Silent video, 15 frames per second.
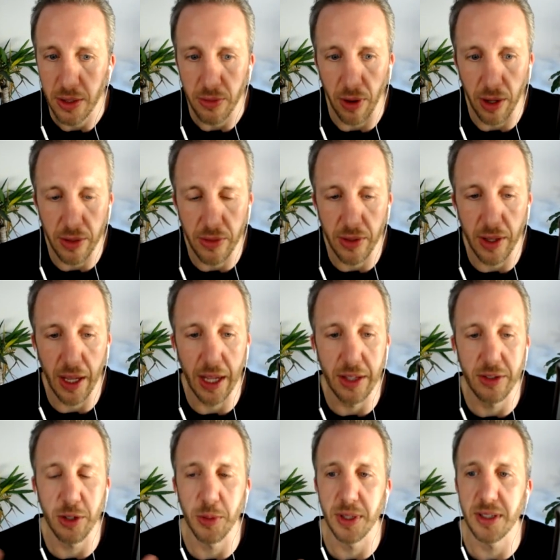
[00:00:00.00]
right? And
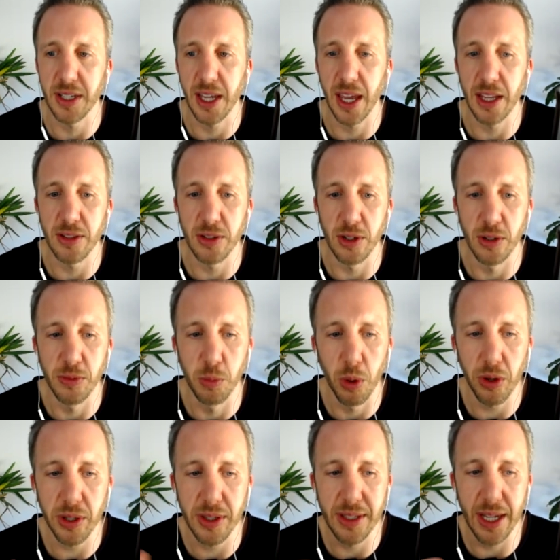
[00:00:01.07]
so it's a case of
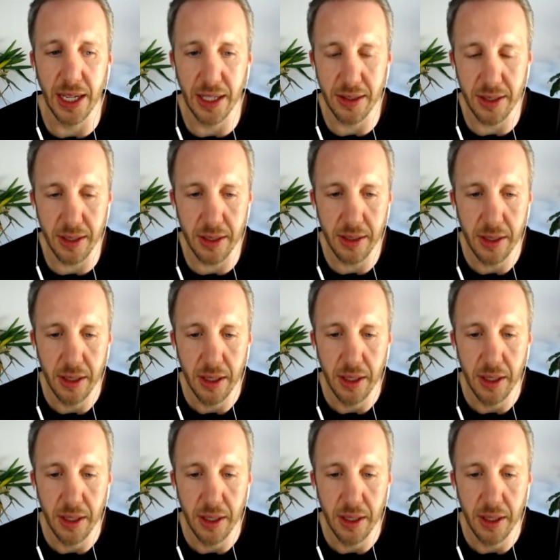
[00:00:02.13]
what data